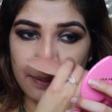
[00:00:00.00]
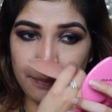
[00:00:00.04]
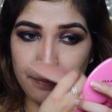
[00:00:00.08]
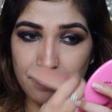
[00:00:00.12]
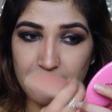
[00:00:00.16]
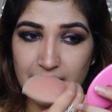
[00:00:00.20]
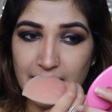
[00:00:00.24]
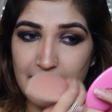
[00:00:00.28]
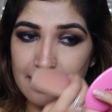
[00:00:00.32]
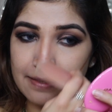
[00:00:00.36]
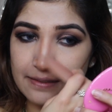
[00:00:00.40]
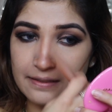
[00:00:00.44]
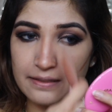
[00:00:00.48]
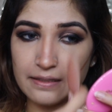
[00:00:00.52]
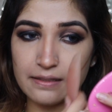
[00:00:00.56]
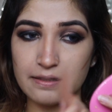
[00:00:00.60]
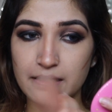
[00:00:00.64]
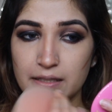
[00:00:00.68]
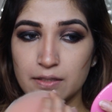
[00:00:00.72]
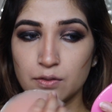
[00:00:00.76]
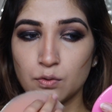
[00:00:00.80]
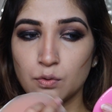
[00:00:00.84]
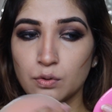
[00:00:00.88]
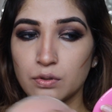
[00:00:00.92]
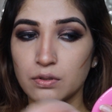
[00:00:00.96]
But as it is,
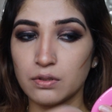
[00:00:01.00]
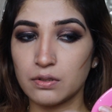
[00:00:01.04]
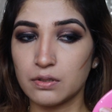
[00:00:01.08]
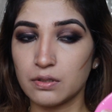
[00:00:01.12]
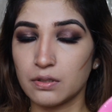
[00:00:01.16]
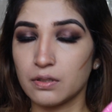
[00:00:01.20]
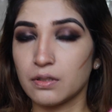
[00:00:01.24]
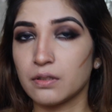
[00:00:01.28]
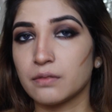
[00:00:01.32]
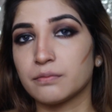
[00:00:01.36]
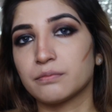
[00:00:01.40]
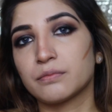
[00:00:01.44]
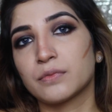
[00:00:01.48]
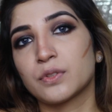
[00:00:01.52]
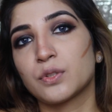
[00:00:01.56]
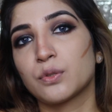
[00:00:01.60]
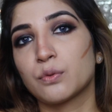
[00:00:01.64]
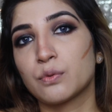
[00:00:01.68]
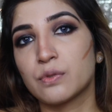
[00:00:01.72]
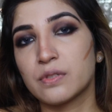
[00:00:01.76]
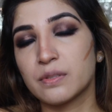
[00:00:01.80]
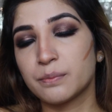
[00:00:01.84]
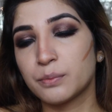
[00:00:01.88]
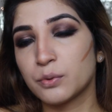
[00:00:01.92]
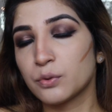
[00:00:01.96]
I don't
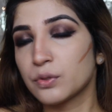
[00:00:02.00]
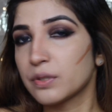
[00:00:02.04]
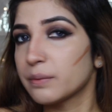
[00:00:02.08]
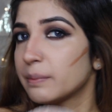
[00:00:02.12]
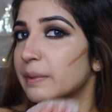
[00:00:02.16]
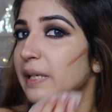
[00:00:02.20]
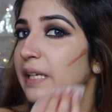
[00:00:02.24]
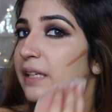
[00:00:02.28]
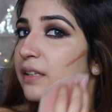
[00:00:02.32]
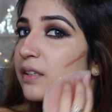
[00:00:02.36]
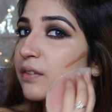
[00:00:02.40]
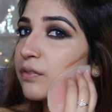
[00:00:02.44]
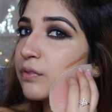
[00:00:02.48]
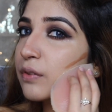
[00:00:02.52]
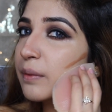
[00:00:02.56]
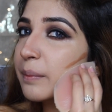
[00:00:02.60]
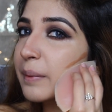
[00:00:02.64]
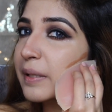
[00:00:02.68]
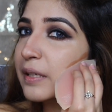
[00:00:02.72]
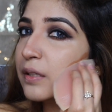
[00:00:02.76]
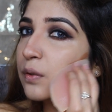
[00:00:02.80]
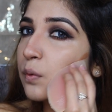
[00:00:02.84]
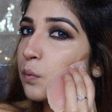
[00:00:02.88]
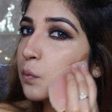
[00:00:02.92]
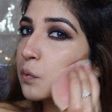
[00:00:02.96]
use a beauty blender for
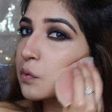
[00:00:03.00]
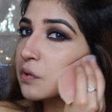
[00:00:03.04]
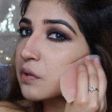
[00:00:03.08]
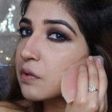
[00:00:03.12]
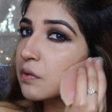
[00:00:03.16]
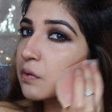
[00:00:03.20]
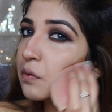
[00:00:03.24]
my nose,